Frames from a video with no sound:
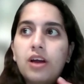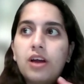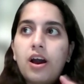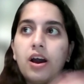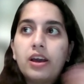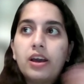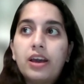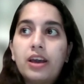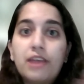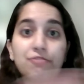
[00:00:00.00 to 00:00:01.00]
I
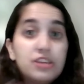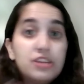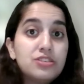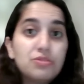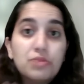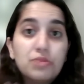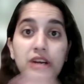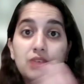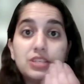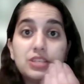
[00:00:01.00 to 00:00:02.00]
have friends who are now
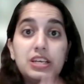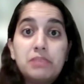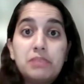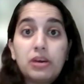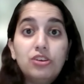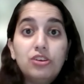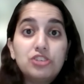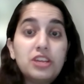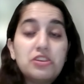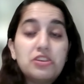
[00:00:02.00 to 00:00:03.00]
studying biology and
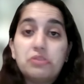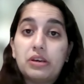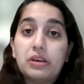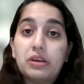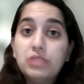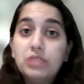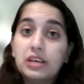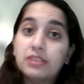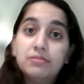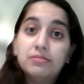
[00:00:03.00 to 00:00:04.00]
they're doing coding.
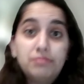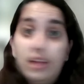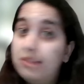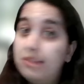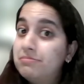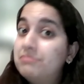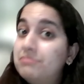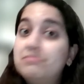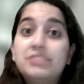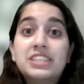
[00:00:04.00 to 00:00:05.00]

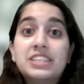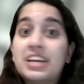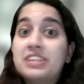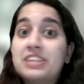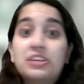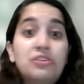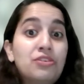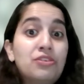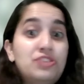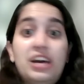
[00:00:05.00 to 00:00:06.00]
Design and
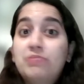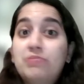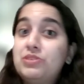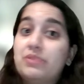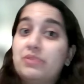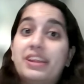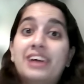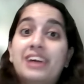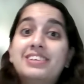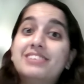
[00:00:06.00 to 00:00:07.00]
technology helps you in that.
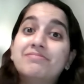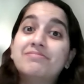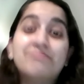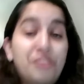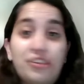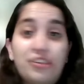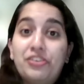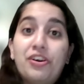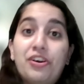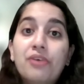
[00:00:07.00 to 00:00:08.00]
There you
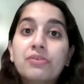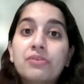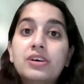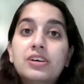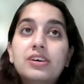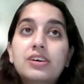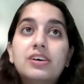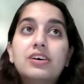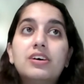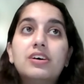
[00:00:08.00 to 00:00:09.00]
go.
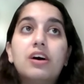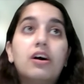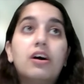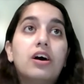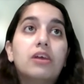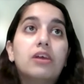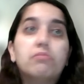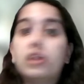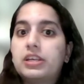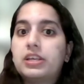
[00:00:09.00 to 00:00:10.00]

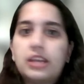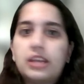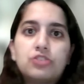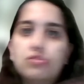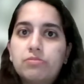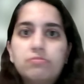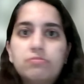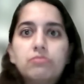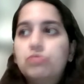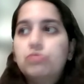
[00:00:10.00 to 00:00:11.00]
Architecture,
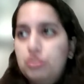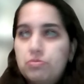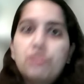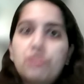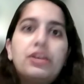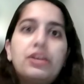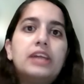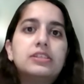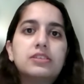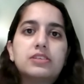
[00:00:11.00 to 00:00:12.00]
which is more related to
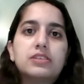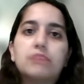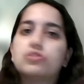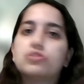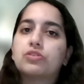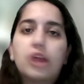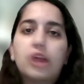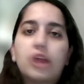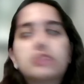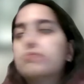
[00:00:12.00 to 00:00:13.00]
the subject of art,